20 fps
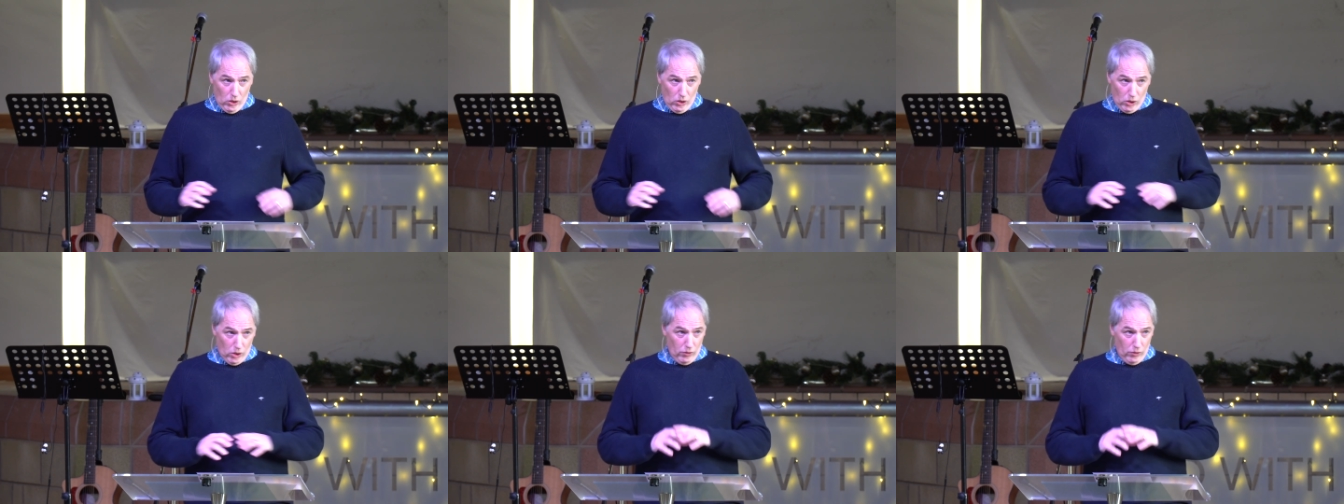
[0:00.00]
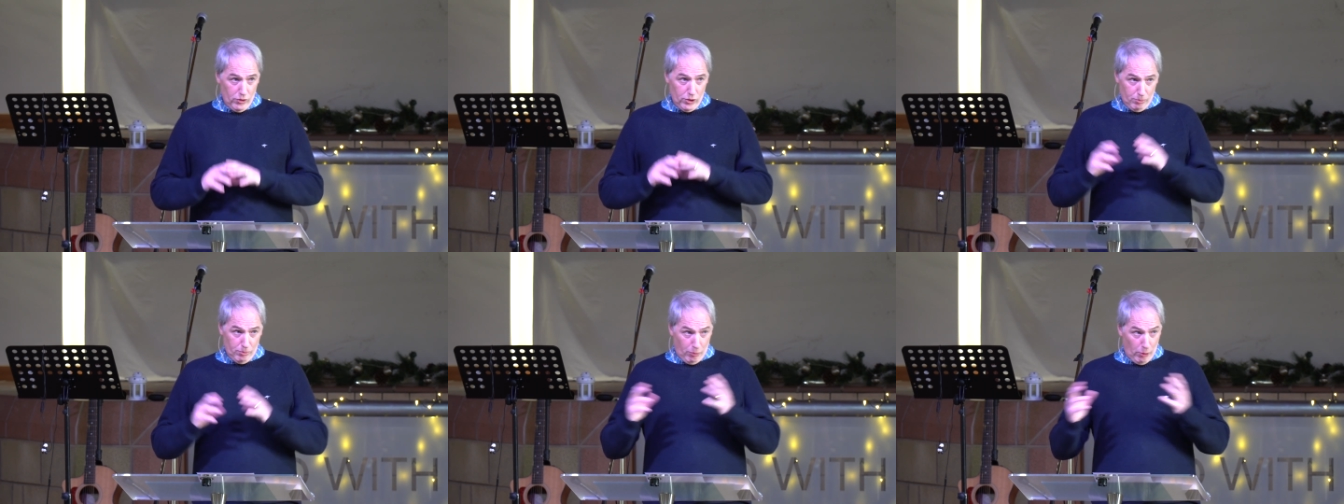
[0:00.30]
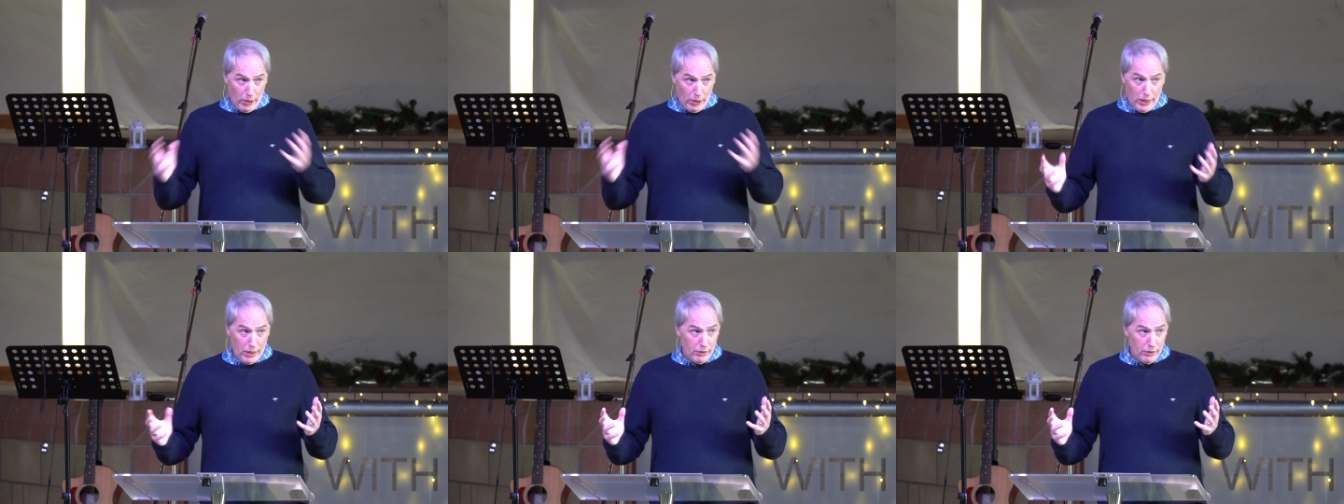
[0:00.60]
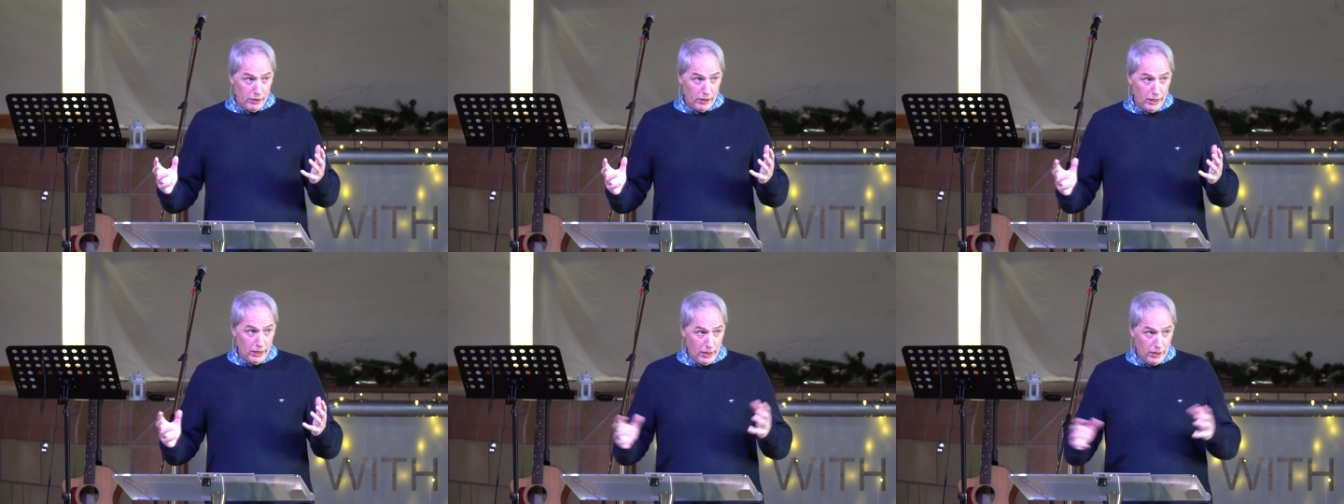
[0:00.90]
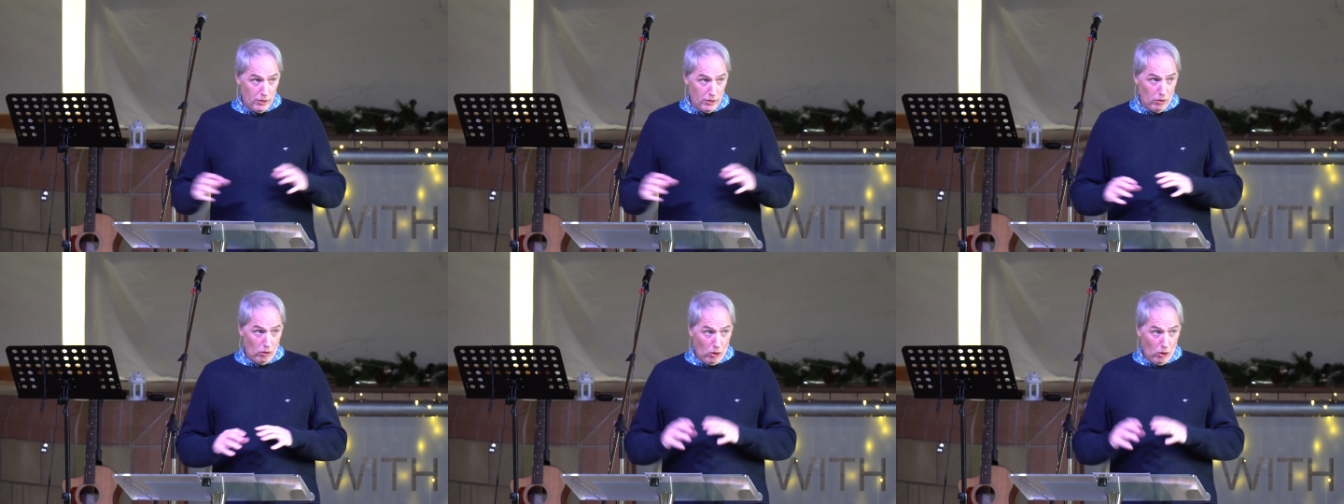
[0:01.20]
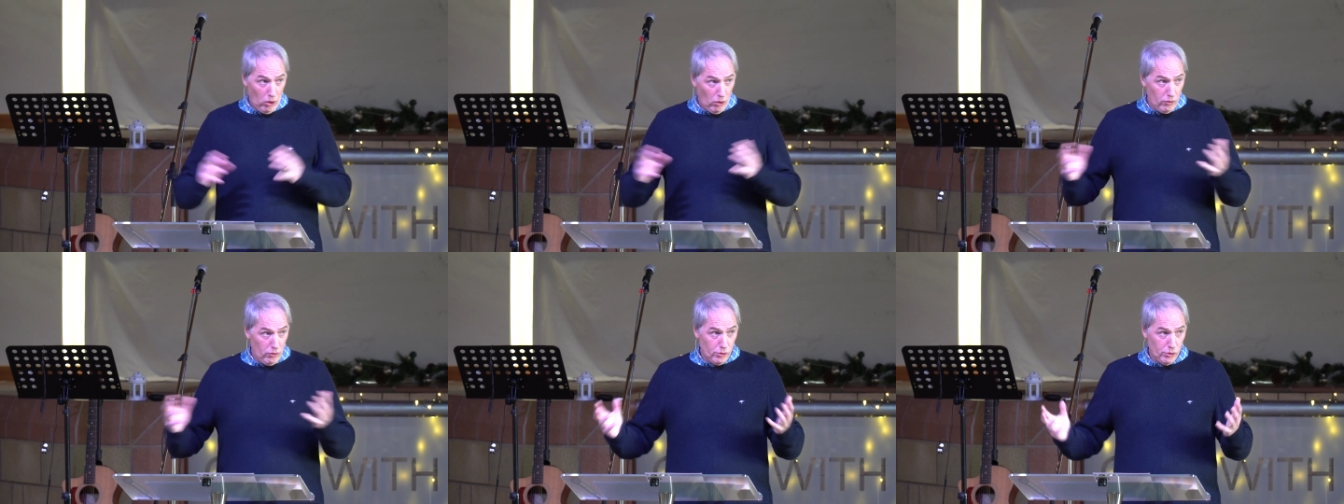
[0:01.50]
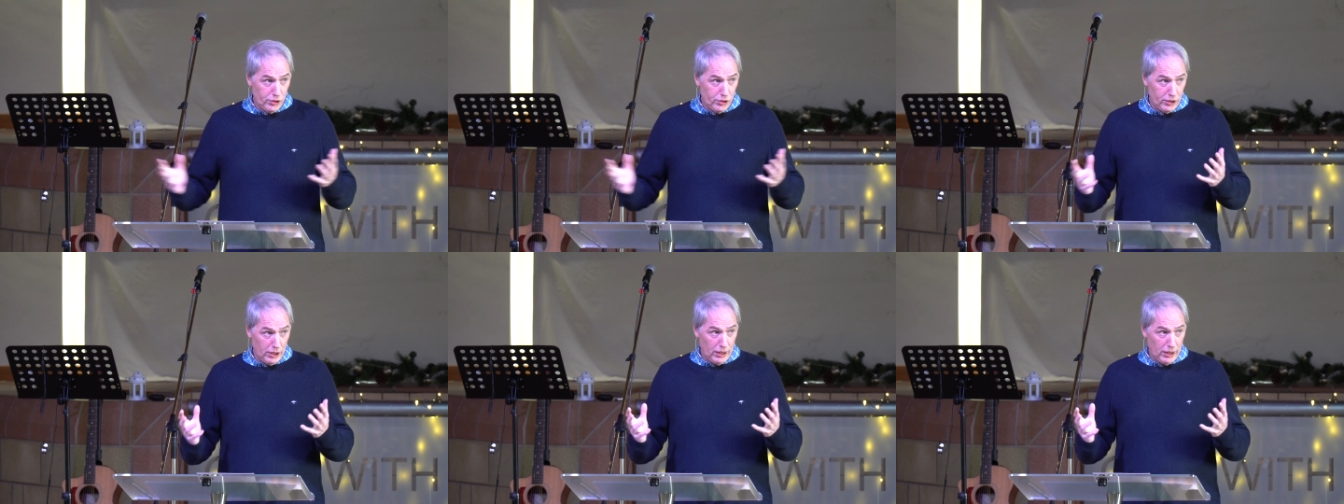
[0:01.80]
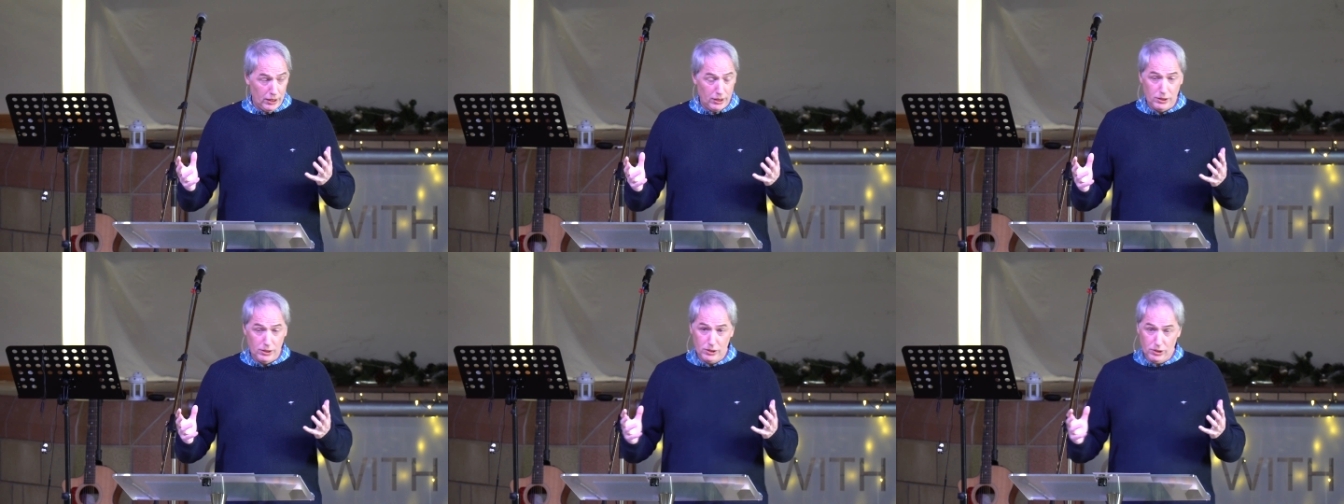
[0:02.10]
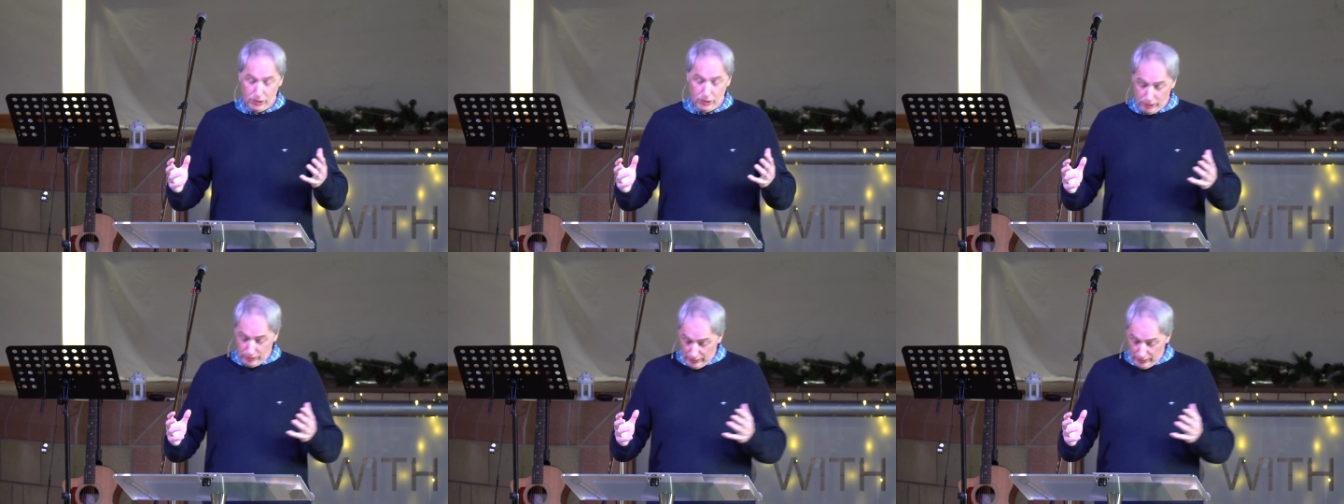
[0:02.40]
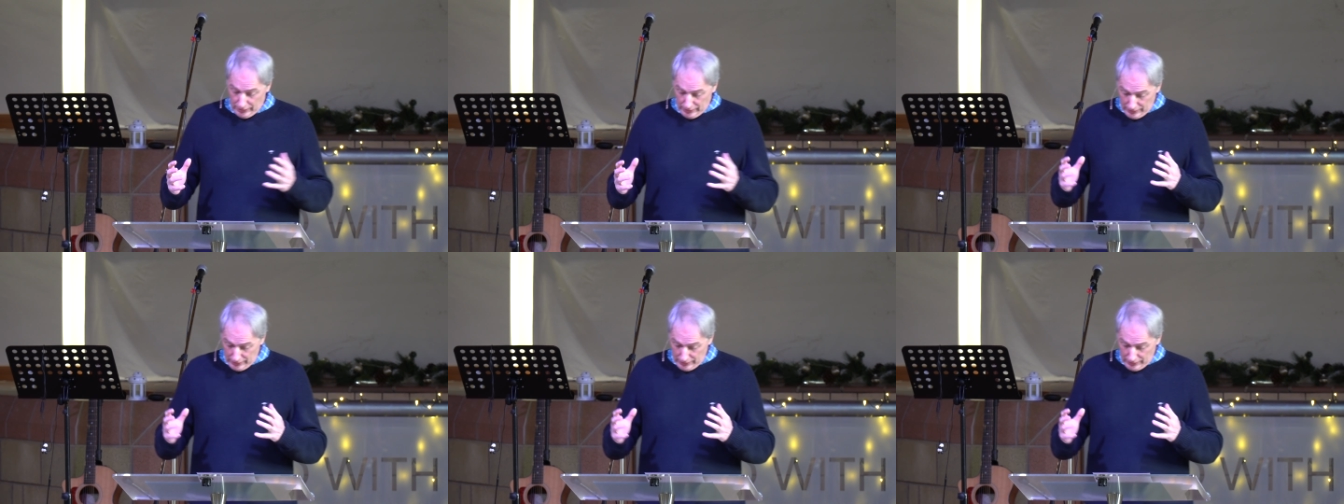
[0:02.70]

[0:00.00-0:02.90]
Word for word: all the prayer together, all of those things,